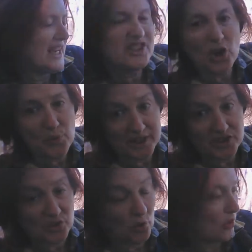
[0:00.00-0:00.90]
It's only a
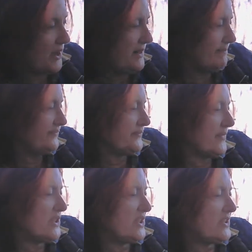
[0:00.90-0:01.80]
story,
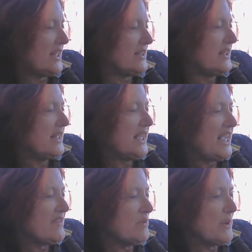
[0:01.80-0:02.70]
she said.
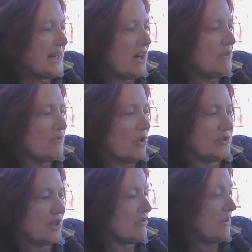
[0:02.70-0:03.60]
Even when our
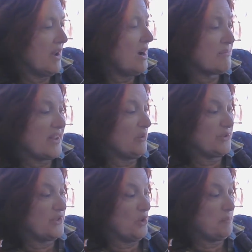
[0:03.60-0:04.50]
frogs are grown up, they'll
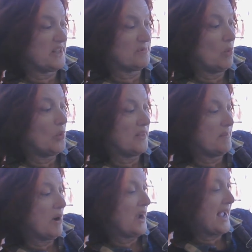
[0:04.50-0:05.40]
still be smaller
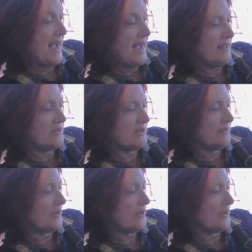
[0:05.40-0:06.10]
than my hand.